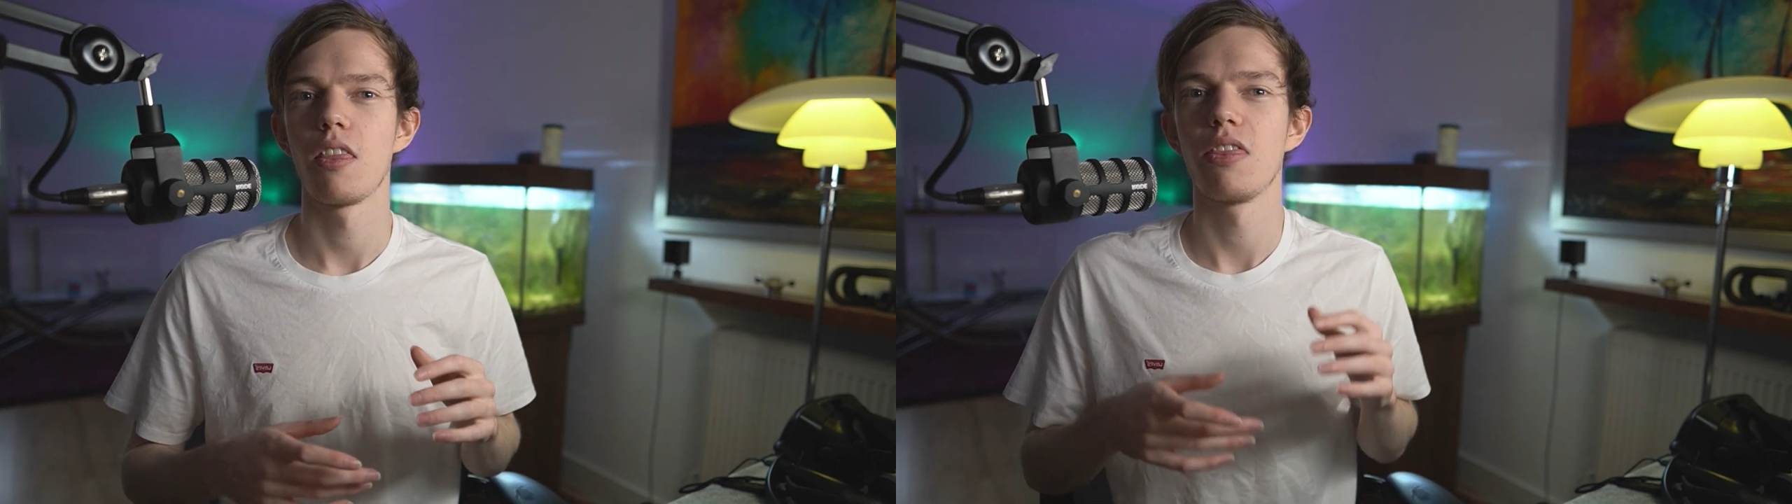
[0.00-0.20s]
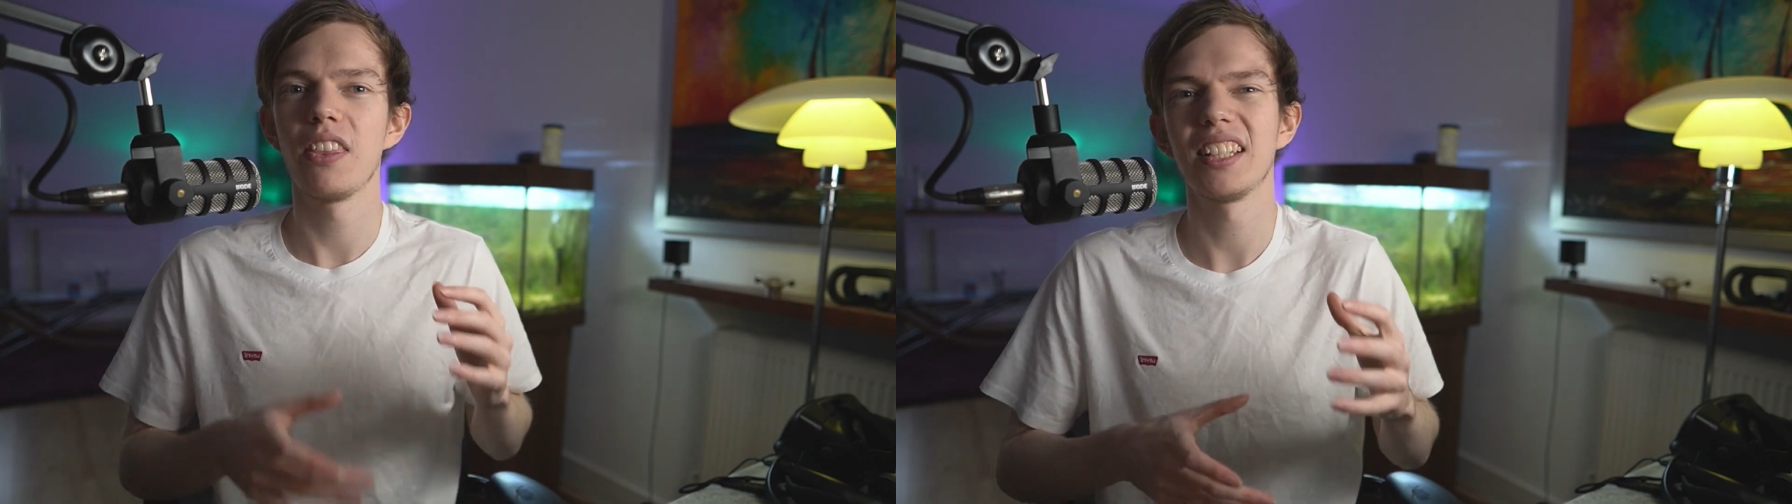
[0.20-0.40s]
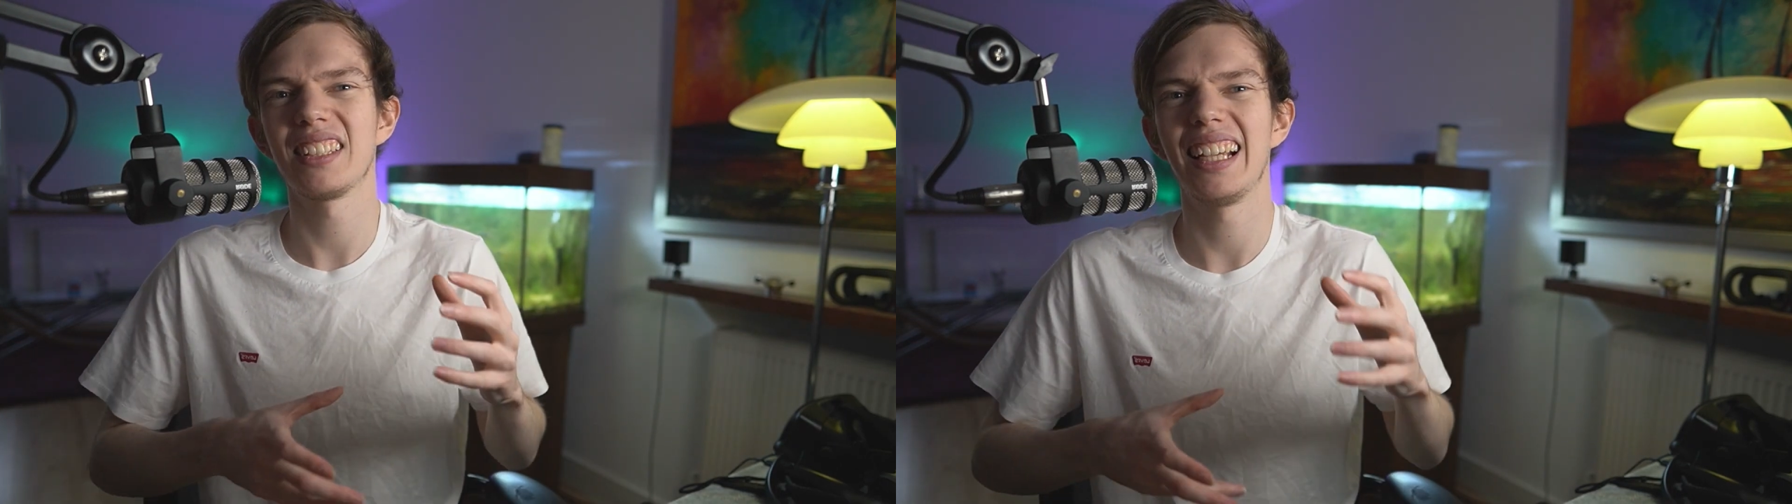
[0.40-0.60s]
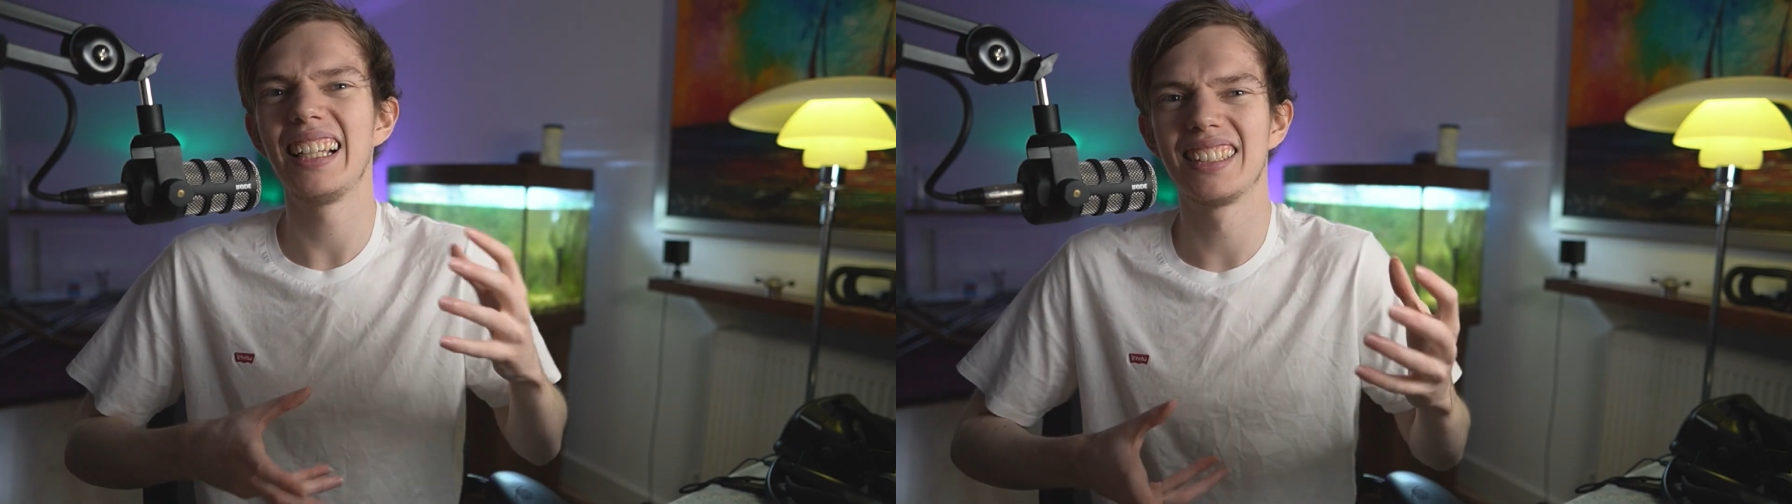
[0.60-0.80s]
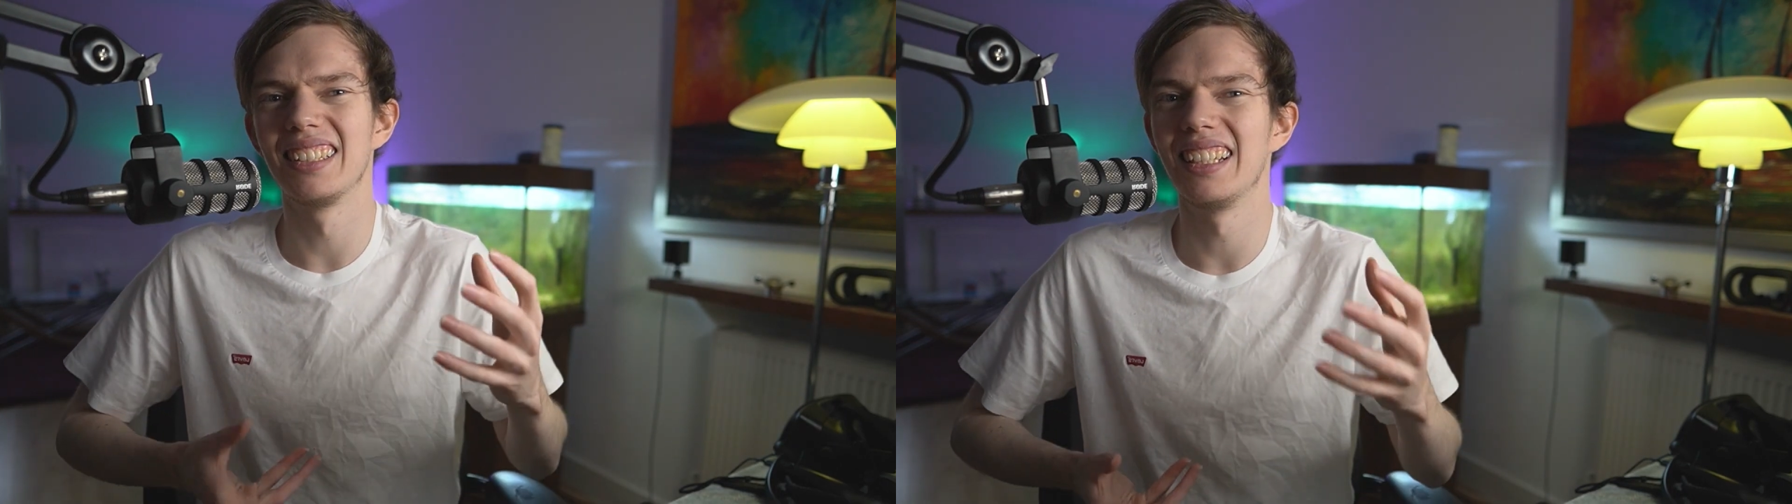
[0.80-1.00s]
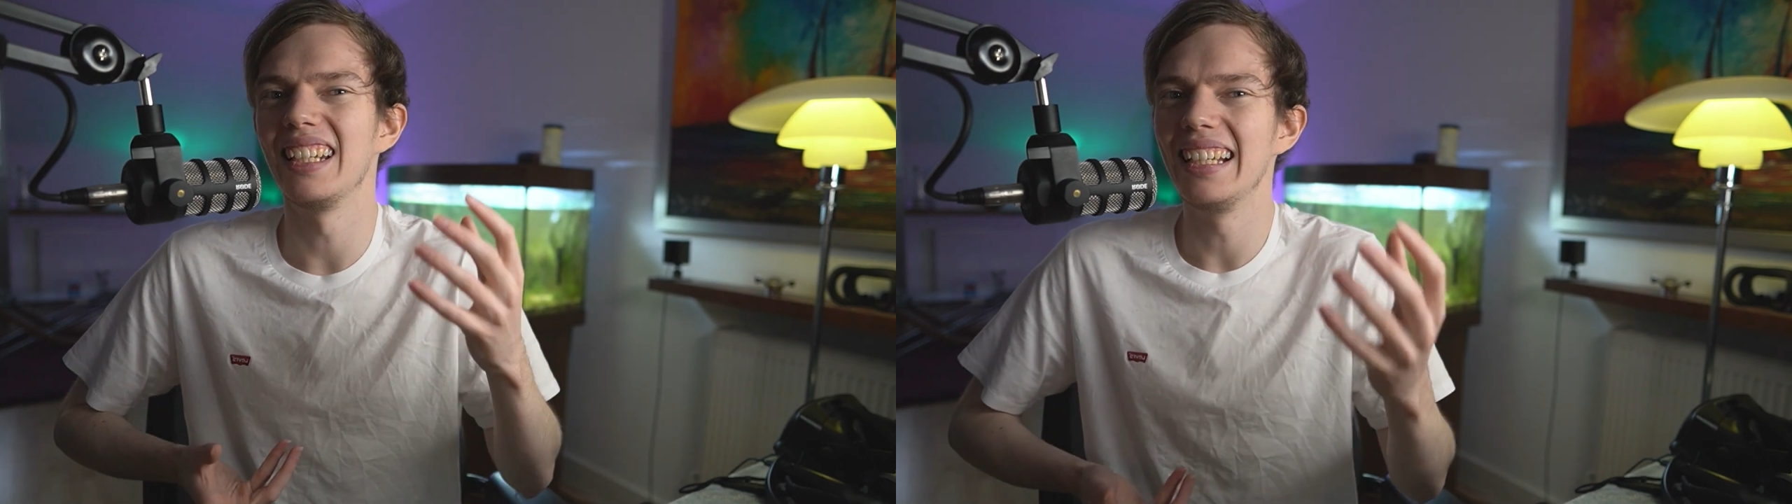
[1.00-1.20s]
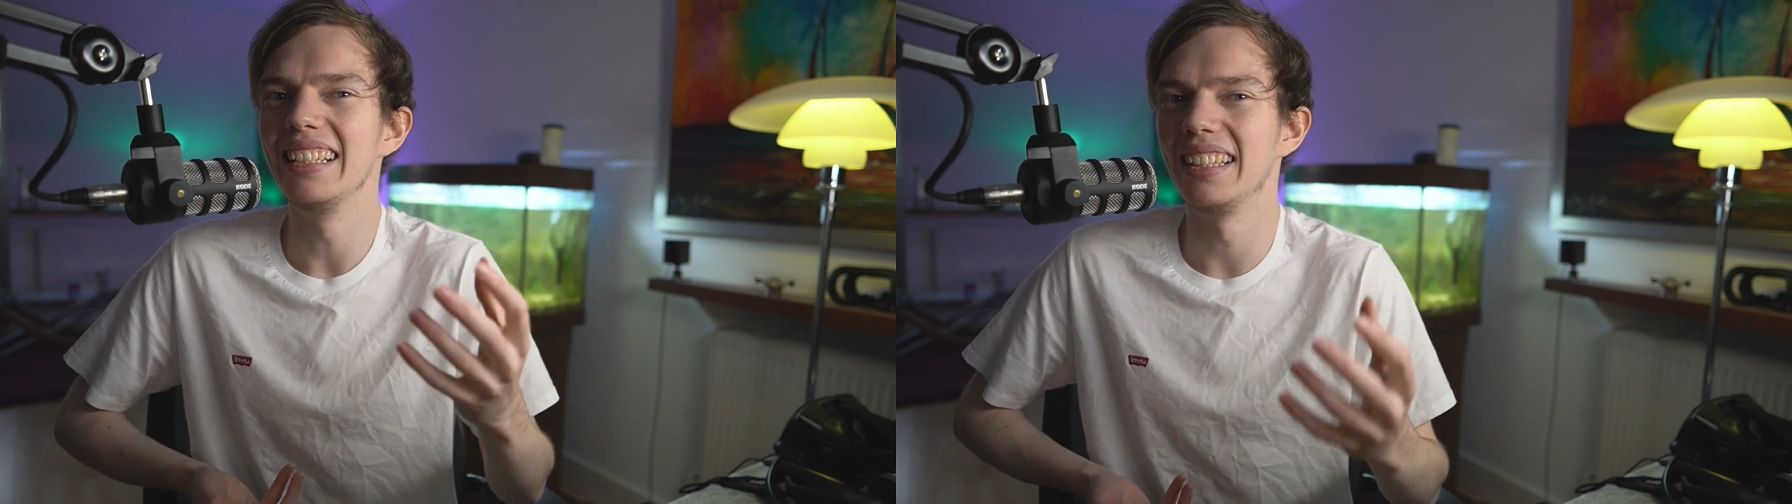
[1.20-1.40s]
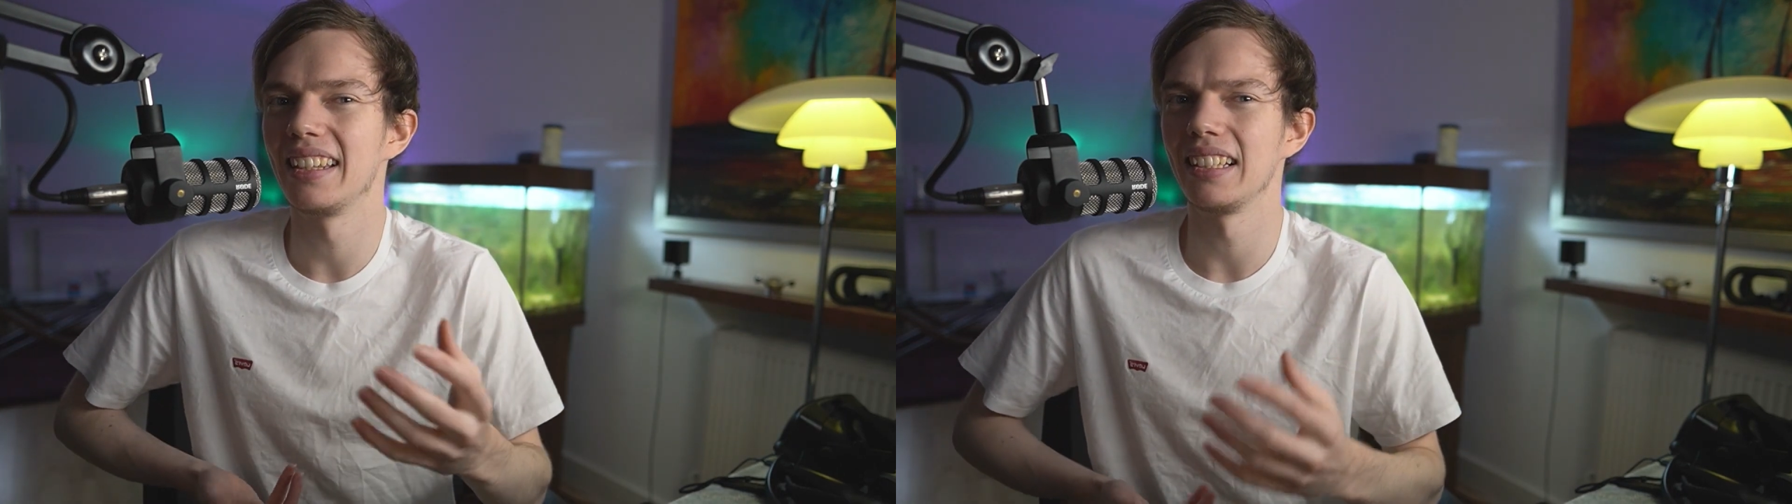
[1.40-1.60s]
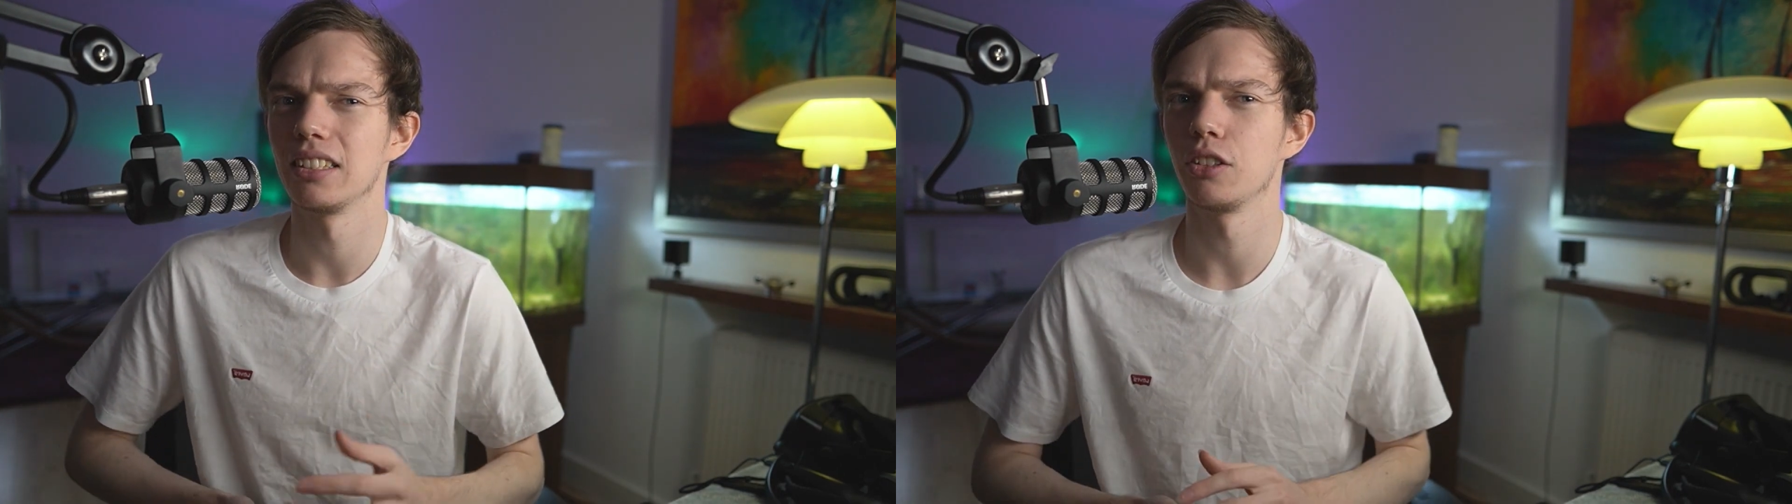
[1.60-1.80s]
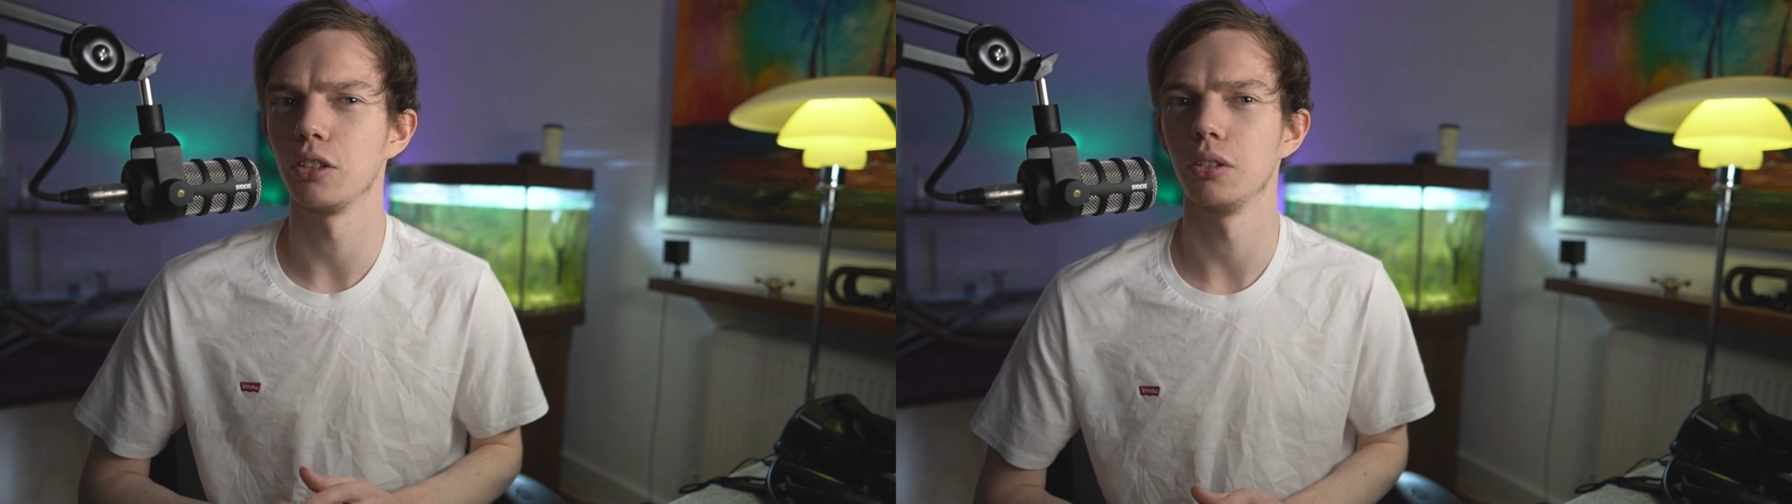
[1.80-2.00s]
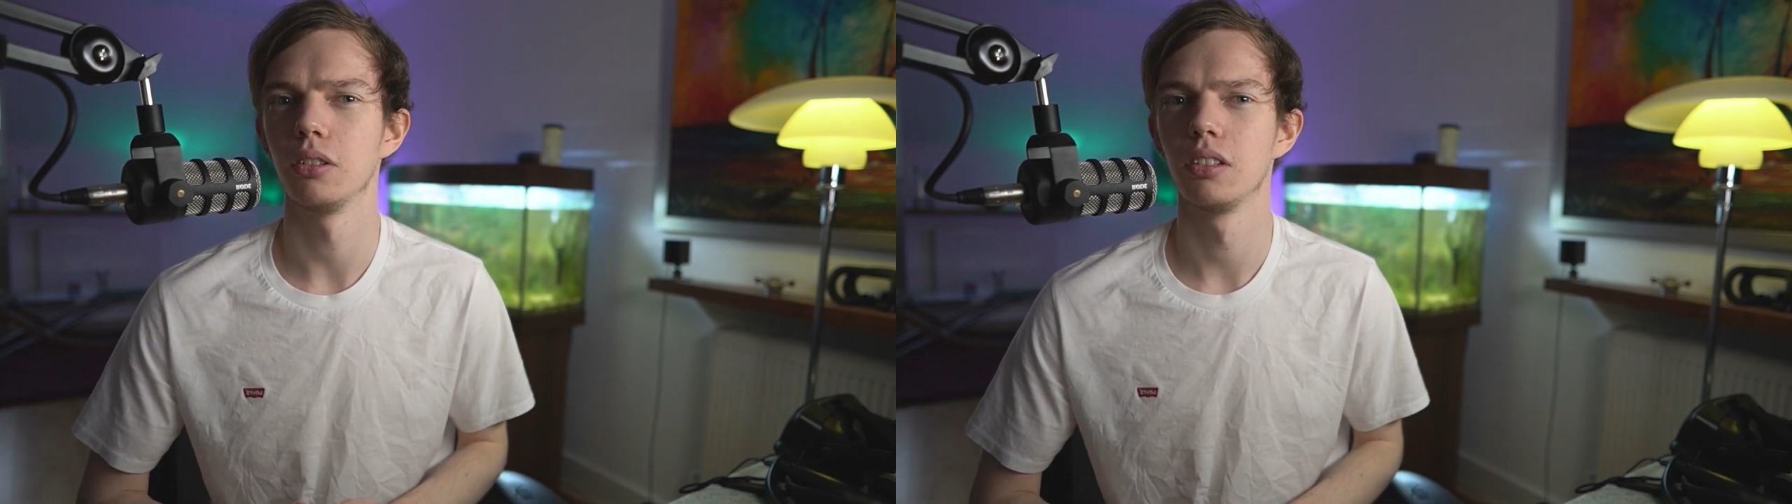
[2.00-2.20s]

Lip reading: This isn't an easy thing to do.